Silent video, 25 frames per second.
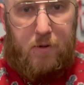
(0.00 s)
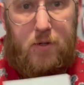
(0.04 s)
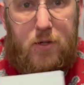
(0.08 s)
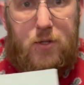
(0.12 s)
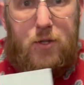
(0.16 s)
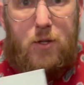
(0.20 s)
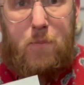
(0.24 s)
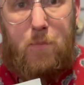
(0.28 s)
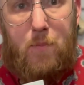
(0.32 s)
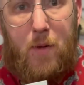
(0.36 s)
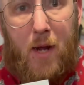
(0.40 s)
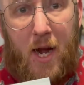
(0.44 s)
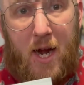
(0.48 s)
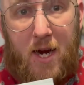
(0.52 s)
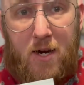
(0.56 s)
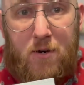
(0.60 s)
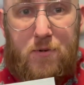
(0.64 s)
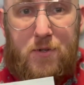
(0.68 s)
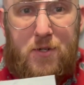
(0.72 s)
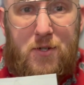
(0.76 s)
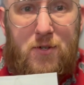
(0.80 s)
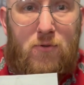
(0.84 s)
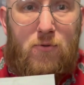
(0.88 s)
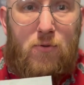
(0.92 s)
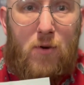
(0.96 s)
The bag
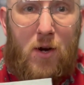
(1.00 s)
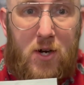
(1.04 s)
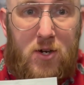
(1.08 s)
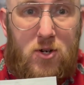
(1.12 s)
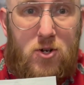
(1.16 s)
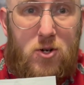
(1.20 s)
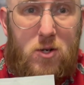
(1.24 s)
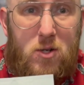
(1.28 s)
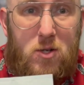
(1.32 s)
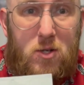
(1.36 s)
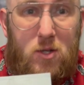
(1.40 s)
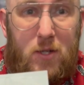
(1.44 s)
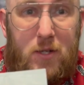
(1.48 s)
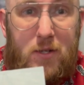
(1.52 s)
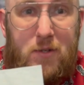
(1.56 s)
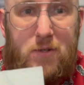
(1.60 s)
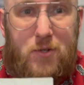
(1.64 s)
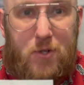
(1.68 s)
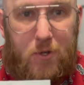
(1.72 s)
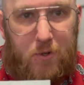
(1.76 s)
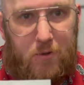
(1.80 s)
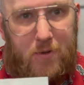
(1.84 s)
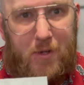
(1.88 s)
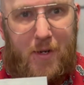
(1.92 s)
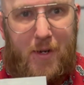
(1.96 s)
was graciously
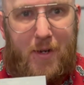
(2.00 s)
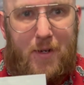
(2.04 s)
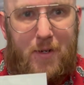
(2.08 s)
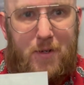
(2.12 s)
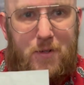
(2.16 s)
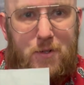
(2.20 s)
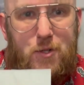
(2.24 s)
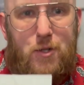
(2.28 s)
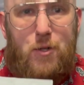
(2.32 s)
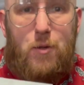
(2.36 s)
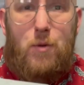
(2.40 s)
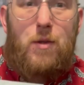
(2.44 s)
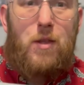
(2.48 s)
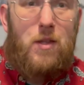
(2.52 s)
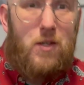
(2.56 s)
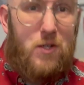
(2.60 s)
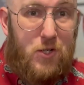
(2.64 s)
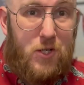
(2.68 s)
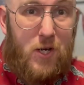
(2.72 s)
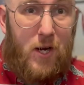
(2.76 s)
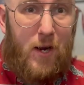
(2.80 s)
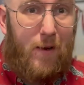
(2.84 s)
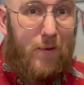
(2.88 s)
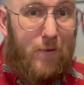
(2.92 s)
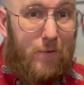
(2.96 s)
donated to the
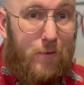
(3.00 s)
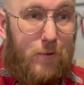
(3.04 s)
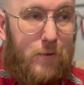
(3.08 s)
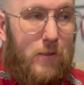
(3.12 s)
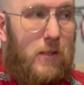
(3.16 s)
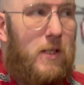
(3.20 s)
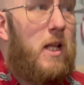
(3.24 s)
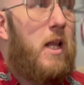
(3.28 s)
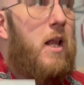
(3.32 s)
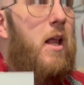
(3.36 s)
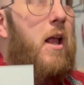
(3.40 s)
channel